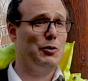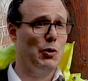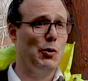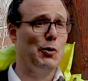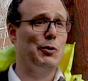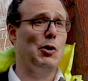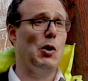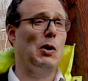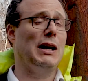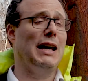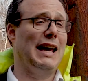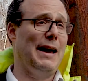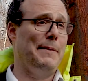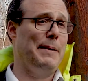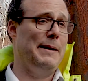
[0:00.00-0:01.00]
door knock
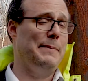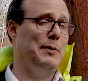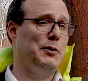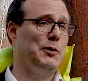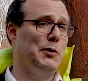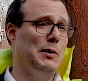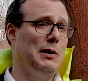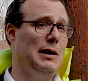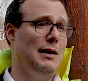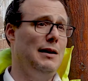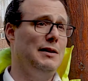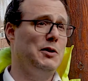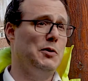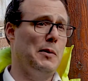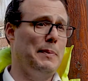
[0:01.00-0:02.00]
and get people to
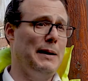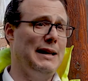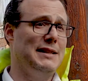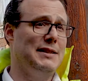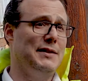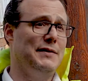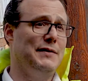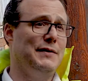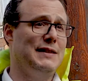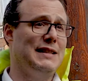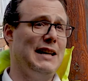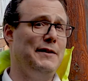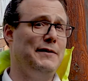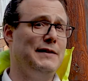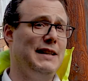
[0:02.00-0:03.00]
a, to a place of
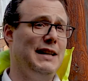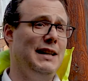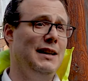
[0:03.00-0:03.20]
safety.